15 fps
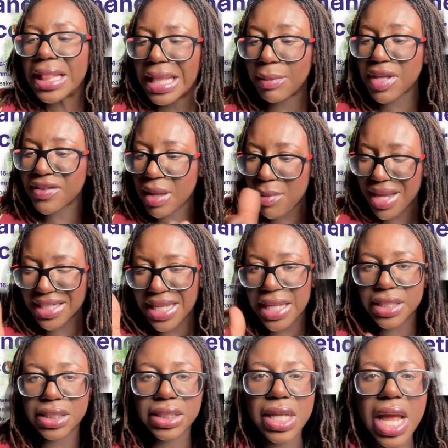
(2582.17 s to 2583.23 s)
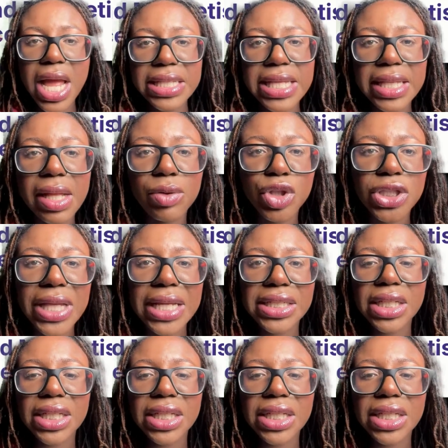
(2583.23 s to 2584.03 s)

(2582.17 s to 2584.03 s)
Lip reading: Let me know if that makes sense, and then I'll do that.